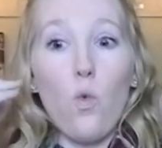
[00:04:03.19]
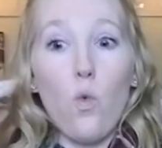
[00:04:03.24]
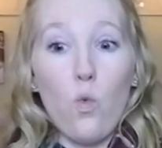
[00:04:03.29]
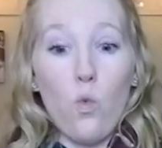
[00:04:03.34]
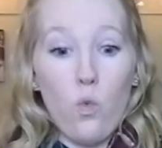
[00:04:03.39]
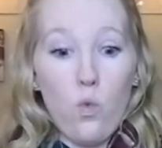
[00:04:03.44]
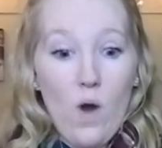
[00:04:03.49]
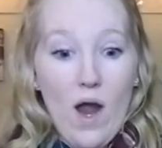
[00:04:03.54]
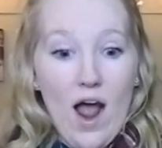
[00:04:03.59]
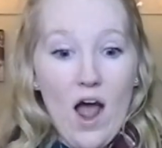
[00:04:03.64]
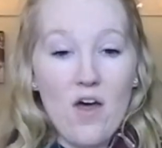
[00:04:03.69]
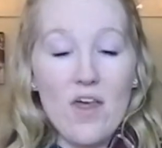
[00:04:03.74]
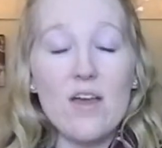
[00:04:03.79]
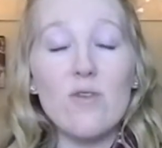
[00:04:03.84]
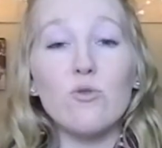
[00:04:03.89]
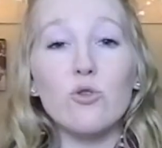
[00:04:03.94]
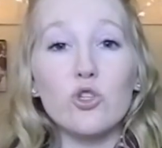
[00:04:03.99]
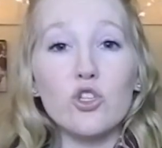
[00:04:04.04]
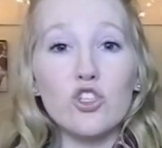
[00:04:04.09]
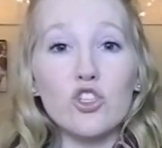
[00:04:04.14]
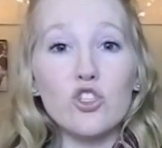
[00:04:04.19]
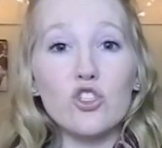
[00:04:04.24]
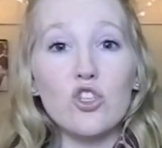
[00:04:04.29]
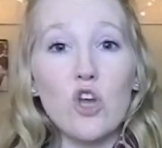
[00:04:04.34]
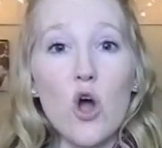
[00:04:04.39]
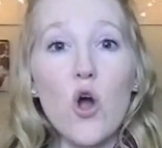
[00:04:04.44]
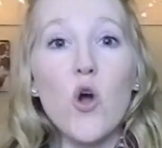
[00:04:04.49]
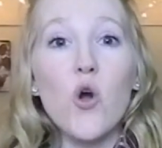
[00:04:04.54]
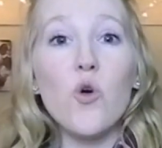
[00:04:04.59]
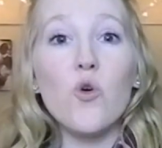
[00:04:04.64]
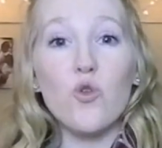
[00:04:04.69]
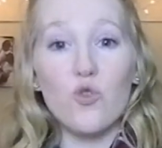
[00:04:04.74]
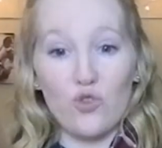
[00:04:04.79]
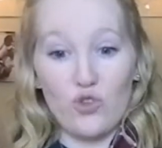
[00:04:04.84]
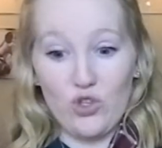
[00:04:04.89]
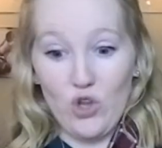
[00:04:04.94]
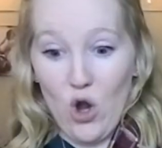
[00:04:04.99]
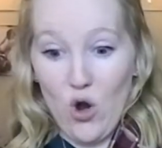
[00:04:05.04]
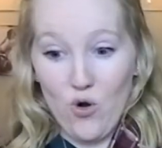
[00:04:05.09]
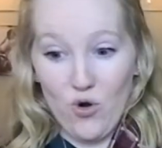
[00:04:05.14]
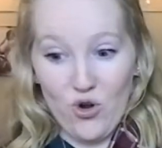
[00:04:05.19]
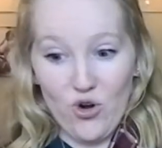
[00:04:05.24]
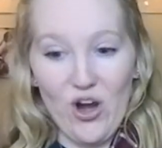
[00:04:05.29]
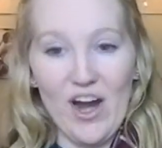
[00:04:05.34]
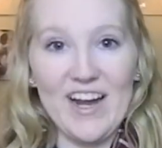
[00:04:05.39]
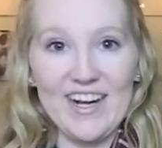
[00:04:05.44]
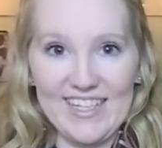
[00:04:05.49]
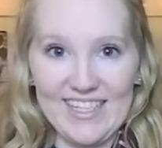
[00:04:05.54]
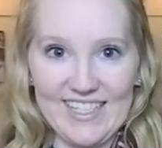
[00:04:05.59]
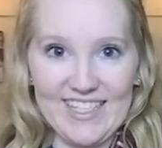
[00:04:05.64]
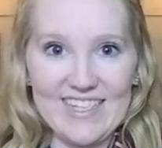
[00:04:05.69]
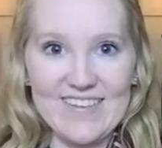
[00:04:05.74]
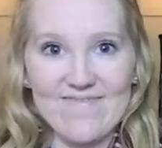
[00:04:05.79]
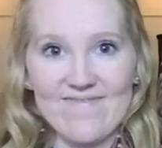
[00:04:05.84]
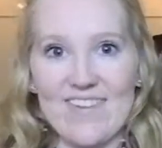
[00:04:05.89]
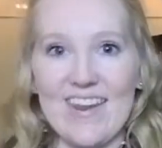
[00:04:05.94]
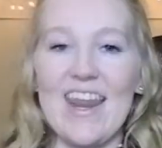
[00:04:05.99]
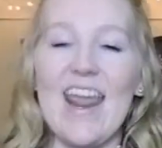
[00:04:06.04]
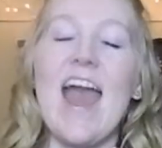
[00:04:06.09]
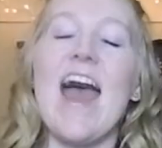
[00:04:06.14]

wow, that was just so crazy to me.